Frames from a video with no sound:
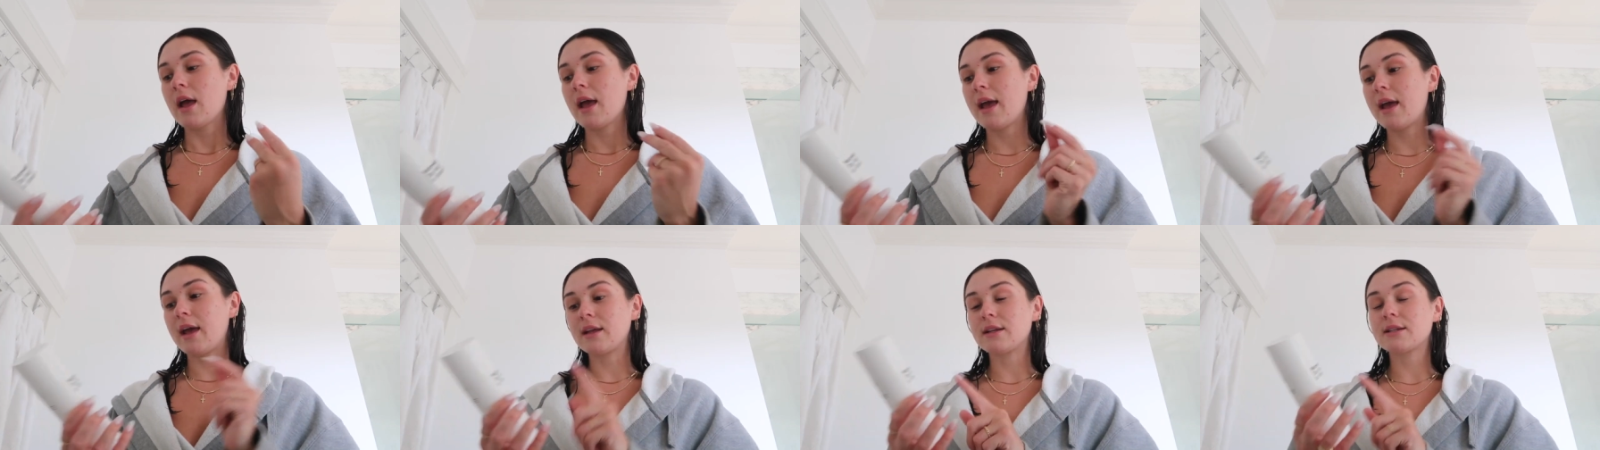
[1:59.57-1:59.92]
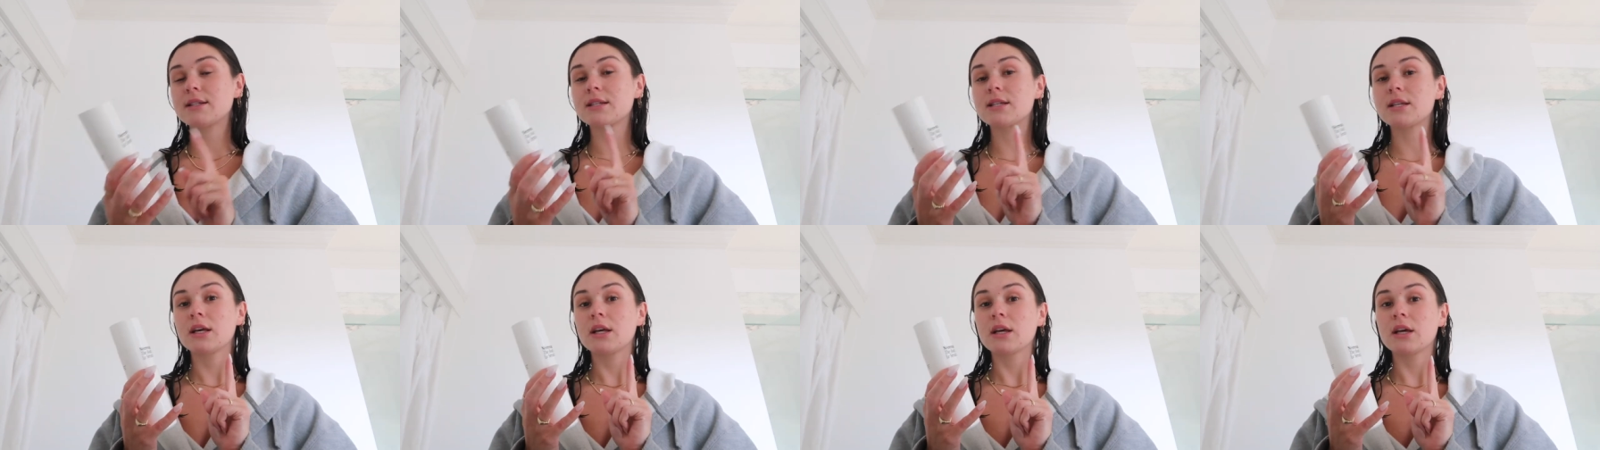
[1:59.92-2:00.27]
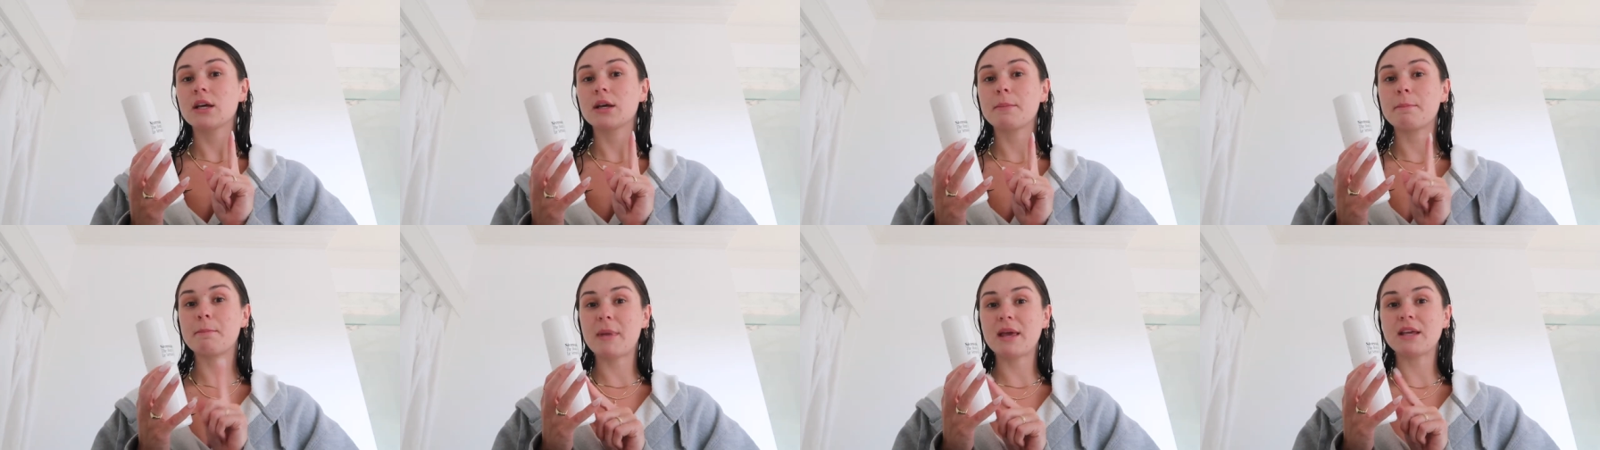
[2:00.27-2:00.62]
It
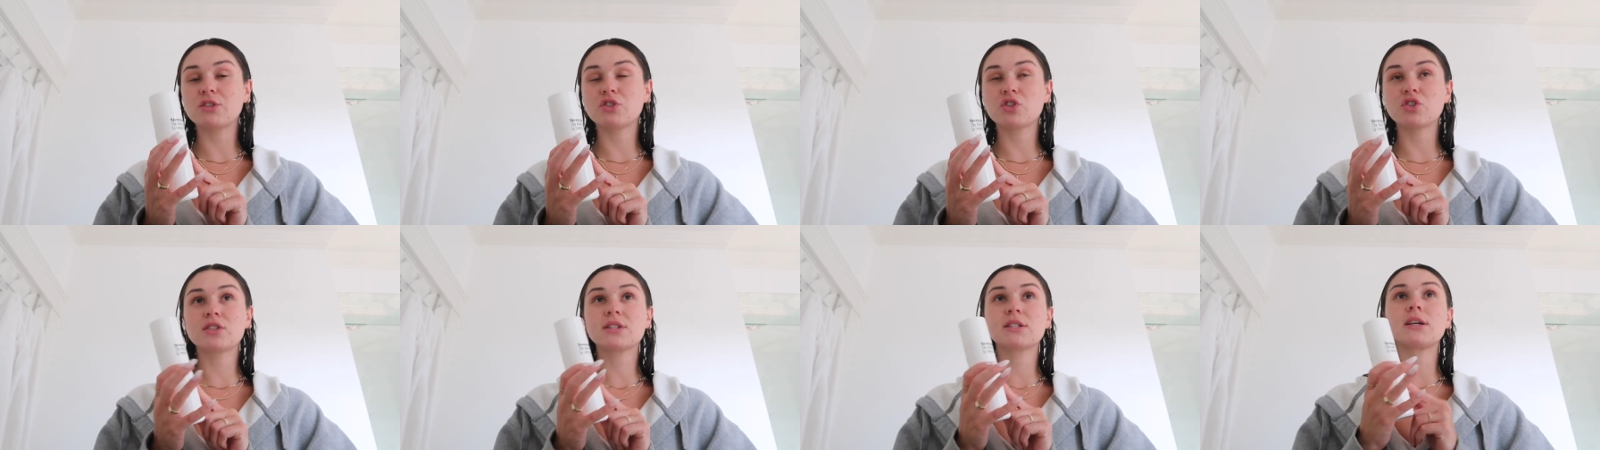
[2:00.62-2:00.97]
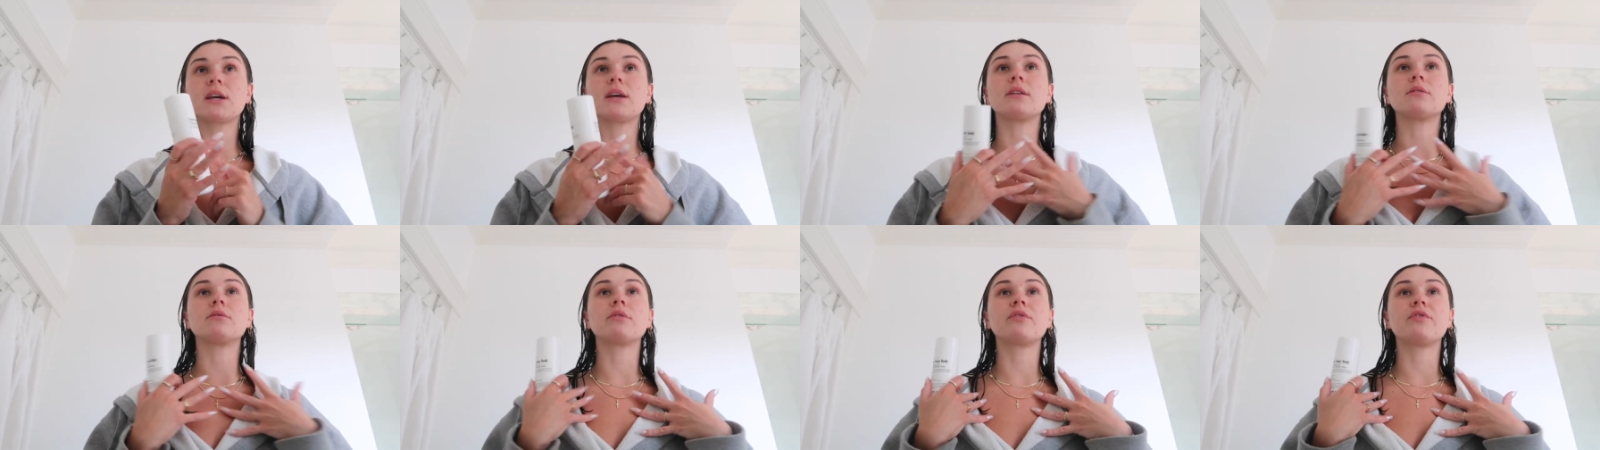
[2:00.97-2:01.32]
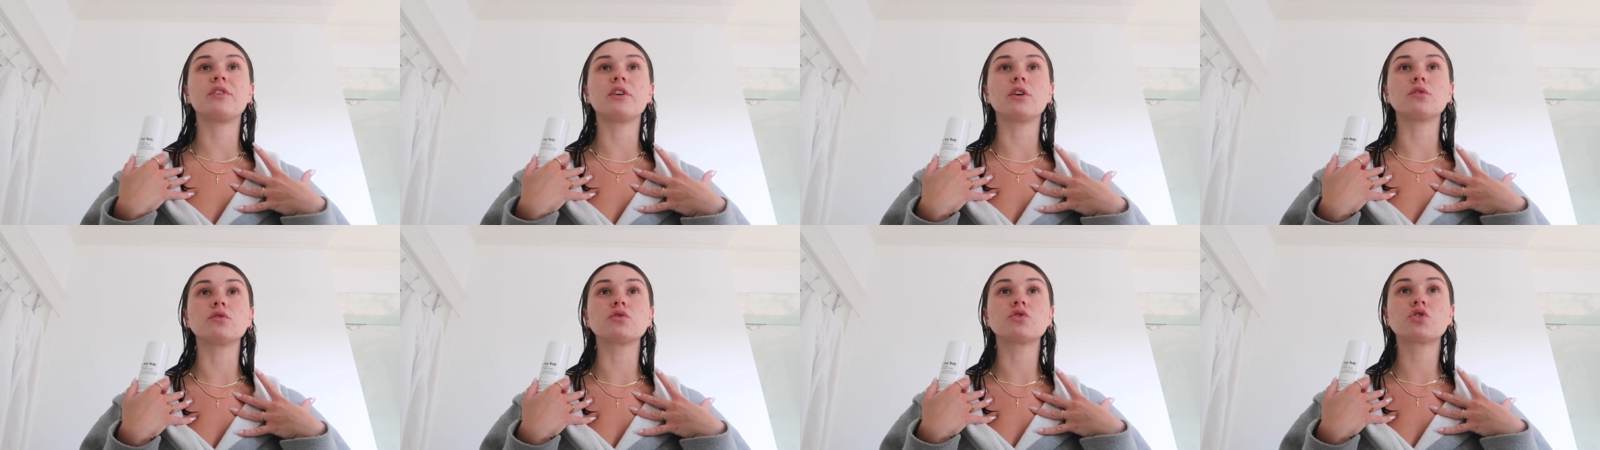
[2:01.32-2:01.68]
makes your skin
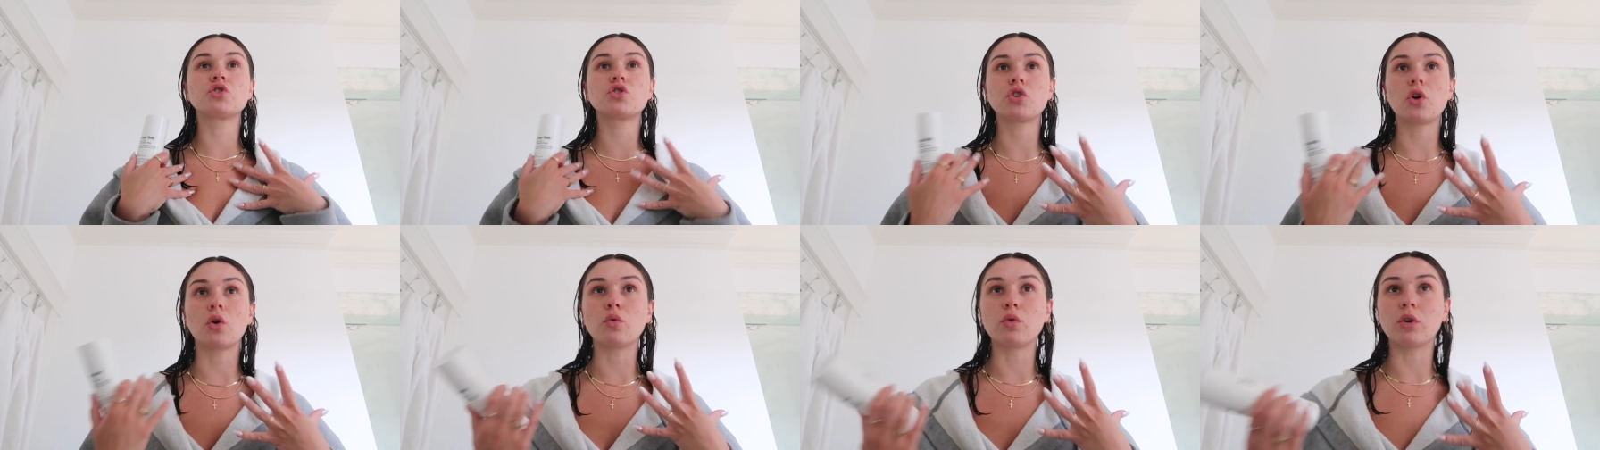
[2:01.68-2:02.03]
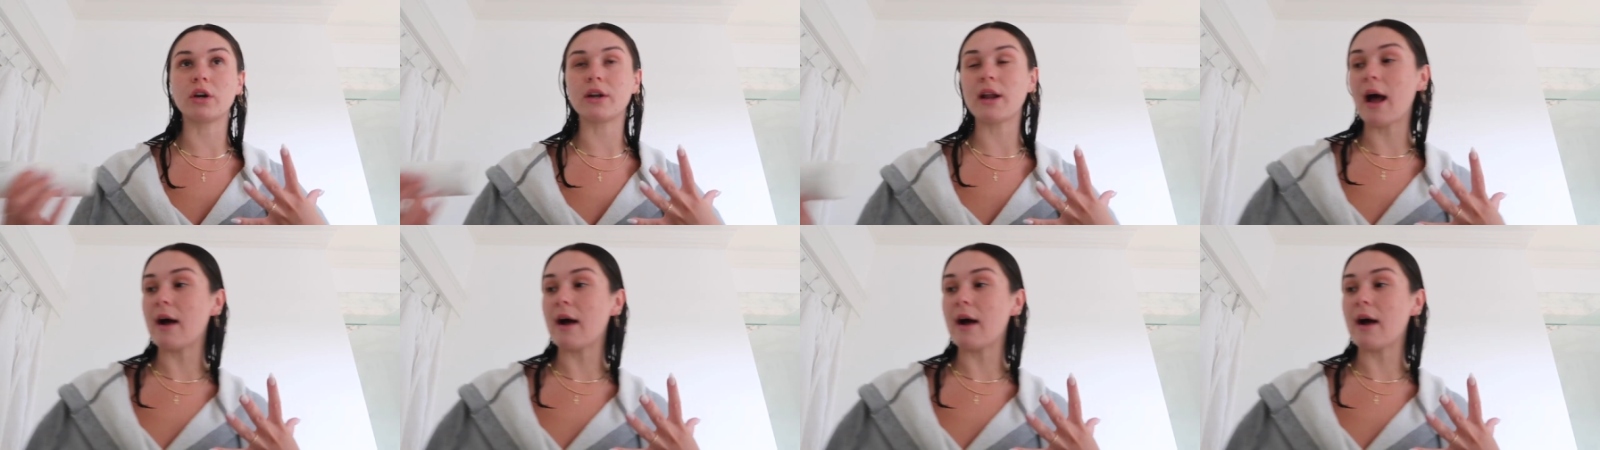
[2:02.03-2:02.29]
feel so good